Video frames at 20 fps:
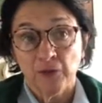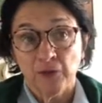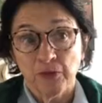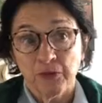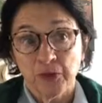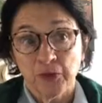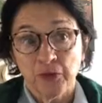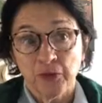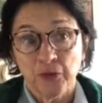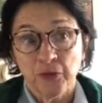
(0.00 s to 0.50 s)

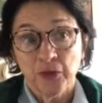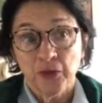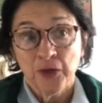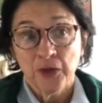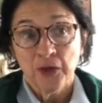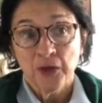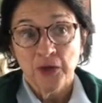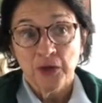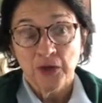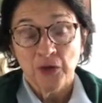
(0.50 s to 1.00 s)
from you,
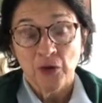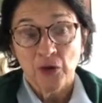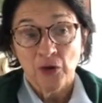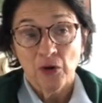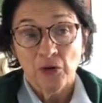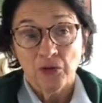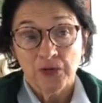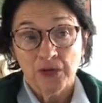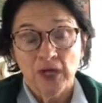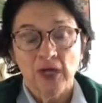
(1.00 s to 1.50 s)
your
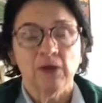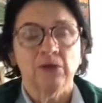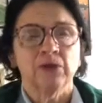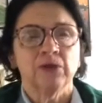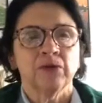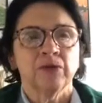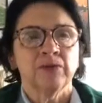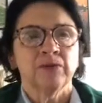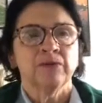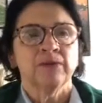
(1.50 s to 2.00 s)
hotel
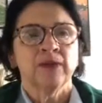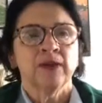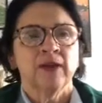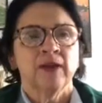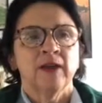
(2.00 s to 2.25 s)
room.